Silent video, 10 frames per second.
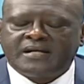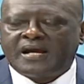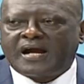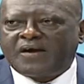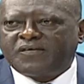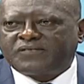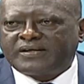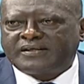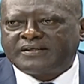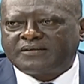
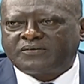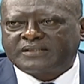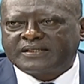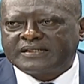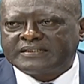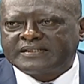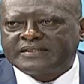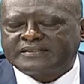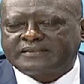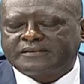However, what I can
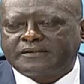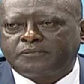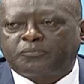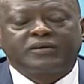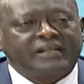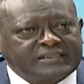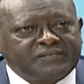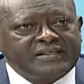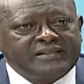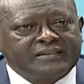say is that
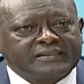progressively,